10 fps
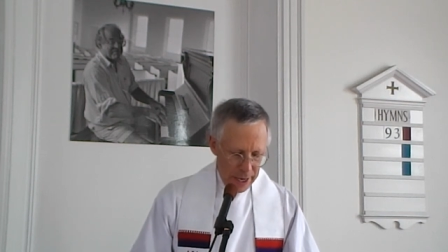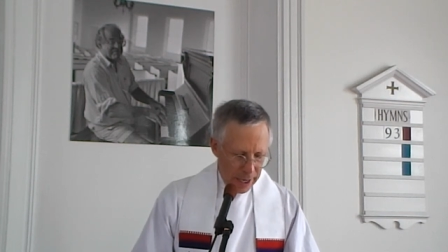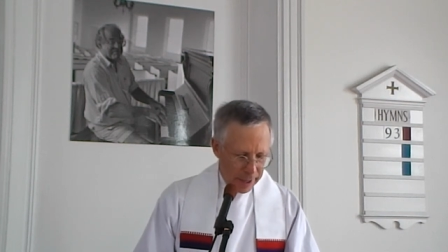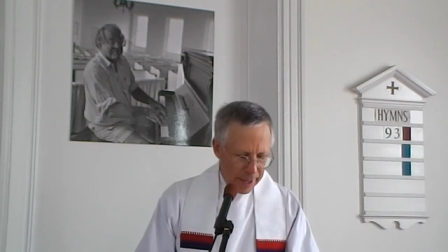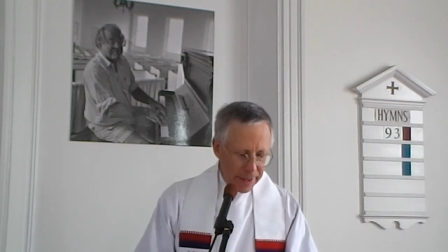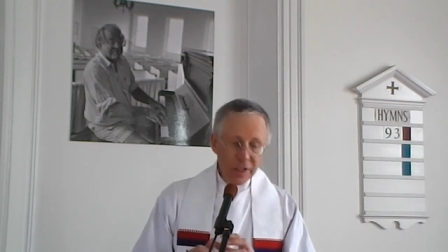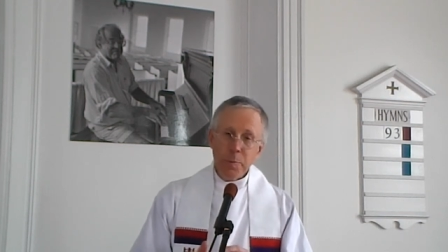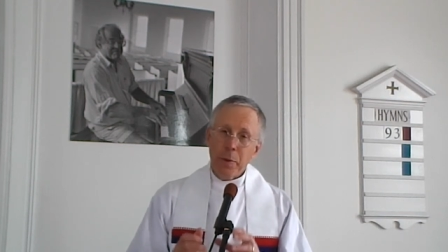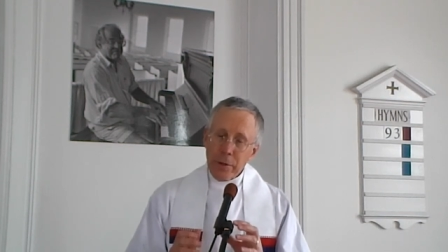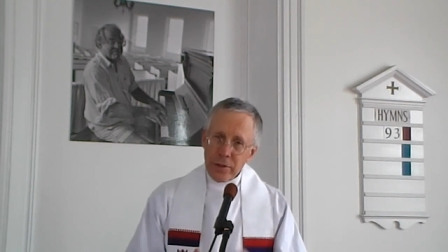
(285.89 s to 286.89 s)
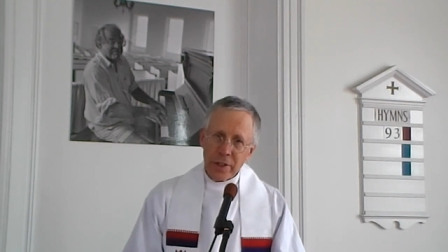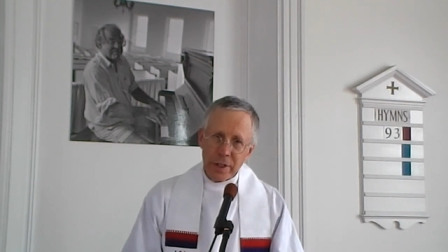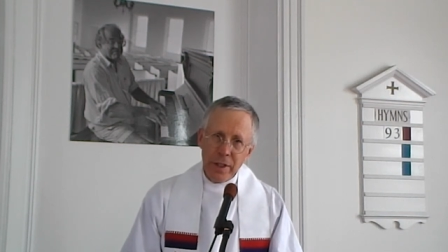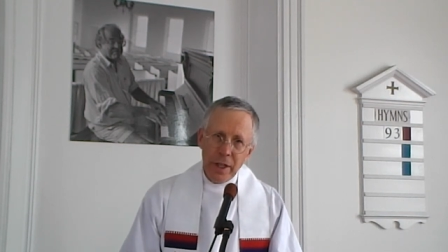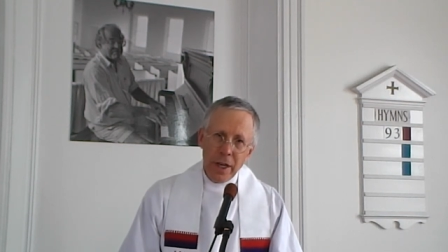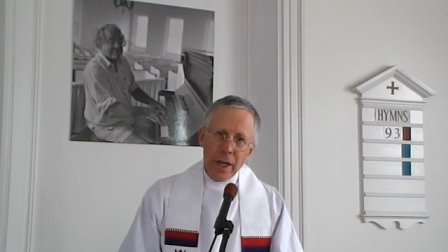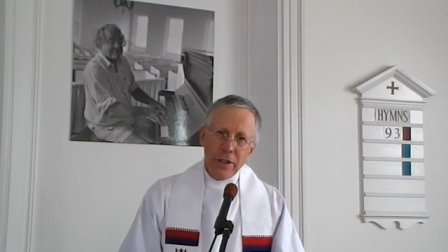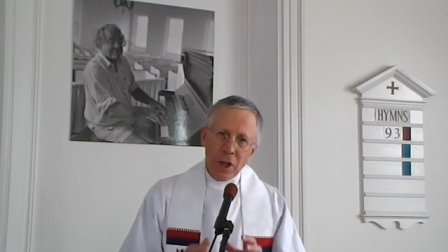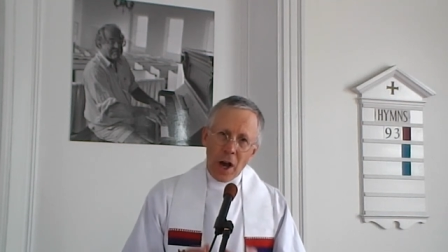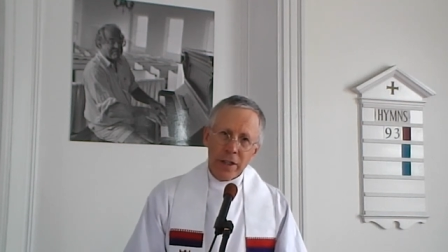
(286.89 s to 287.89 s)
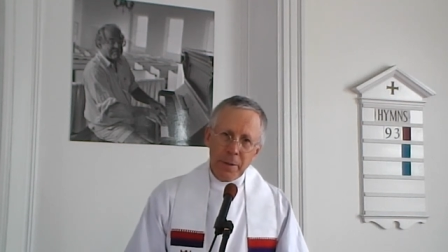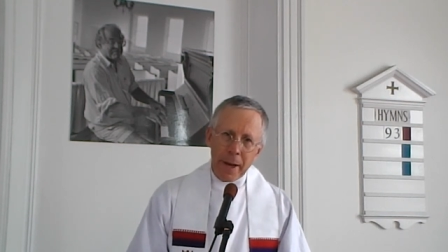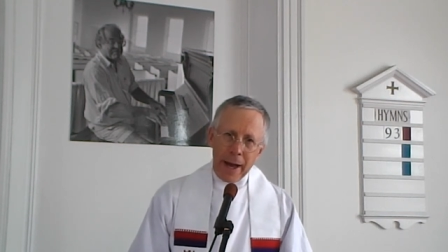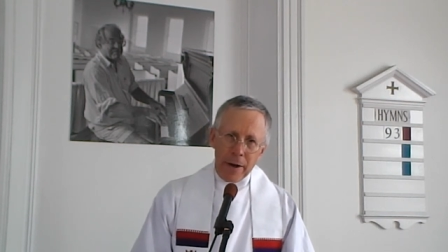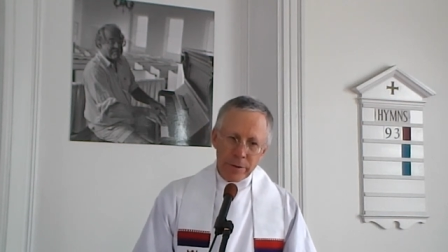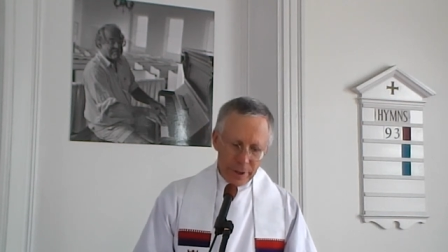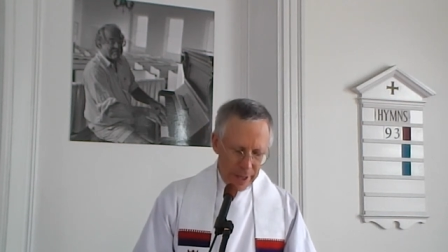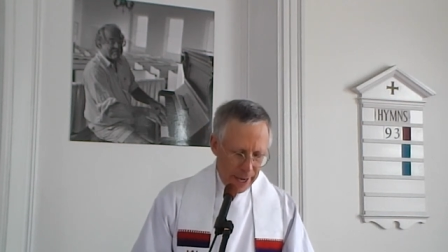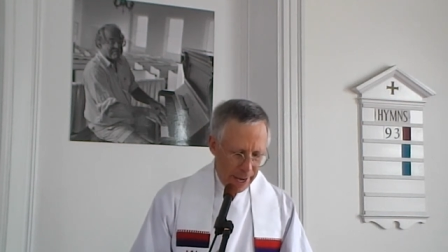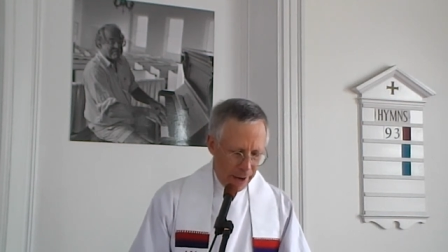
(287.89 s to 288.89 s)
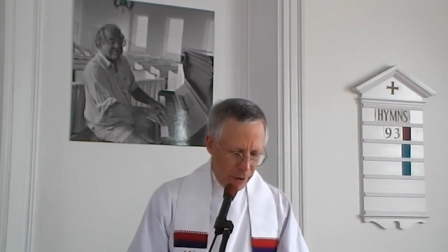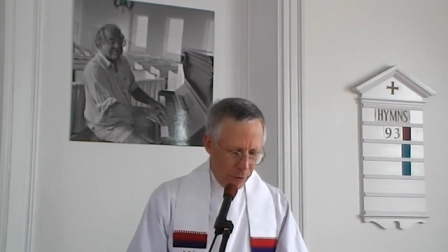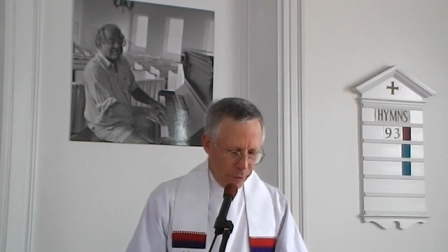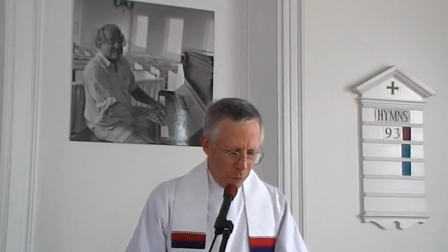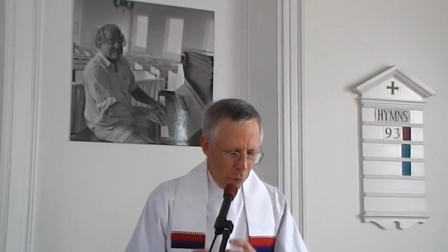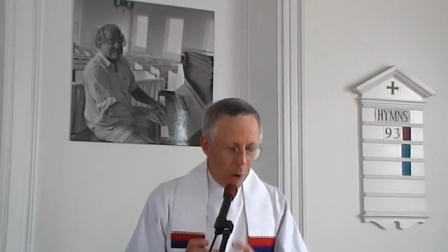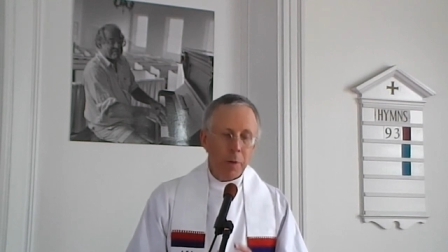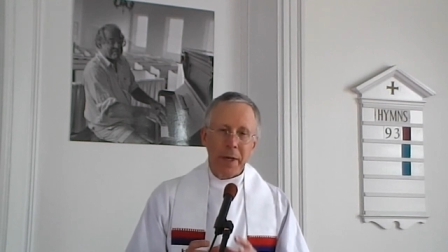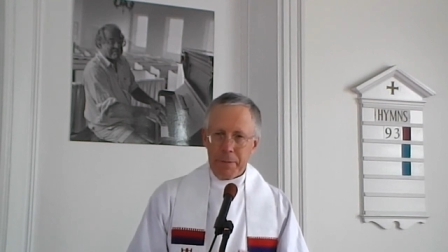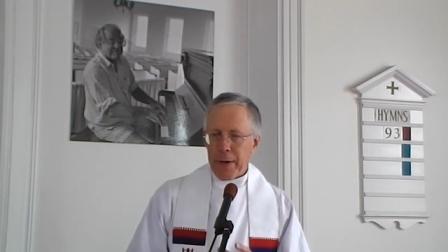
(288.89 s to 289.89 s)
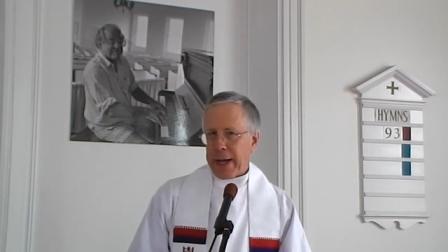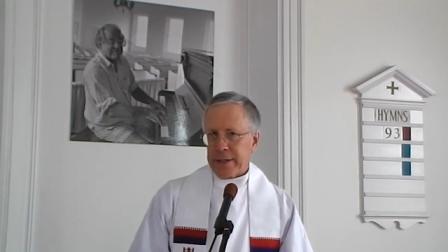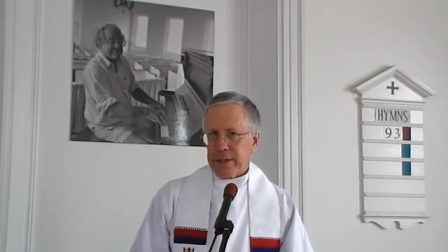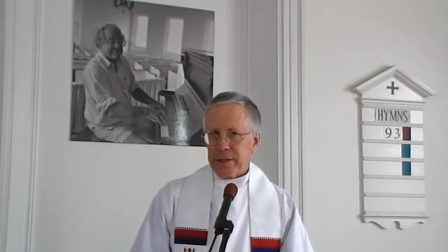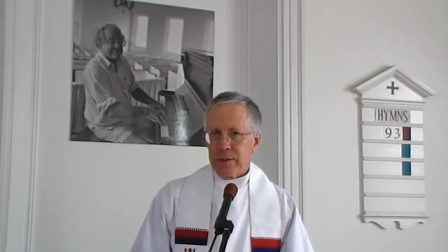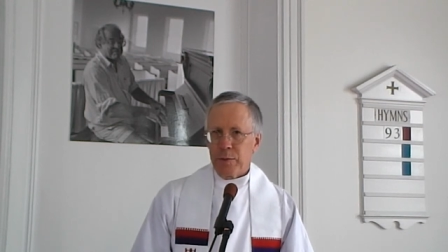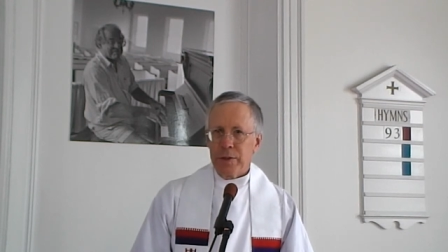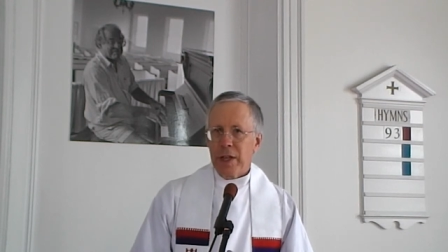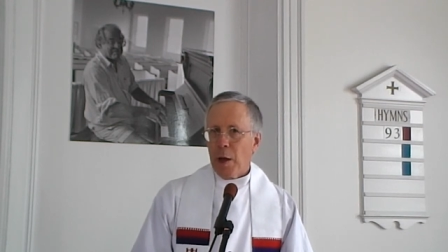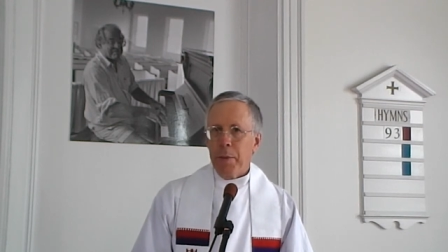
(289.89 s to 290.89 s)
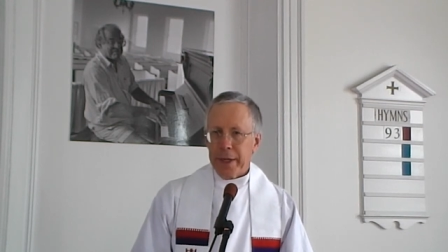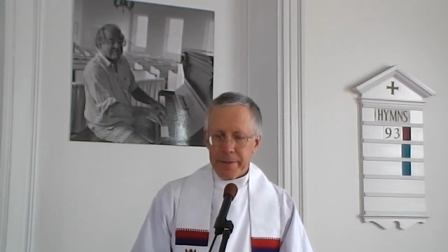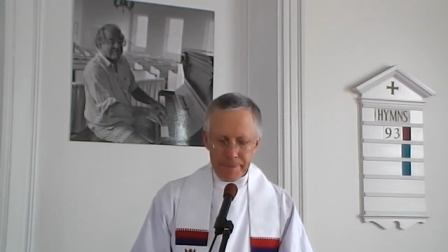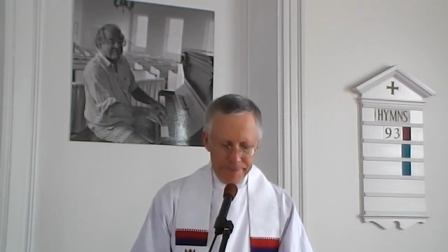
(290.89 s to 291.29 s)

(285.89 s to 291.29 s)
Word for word: Uh, and this person talked about how the welcoming practice was helping.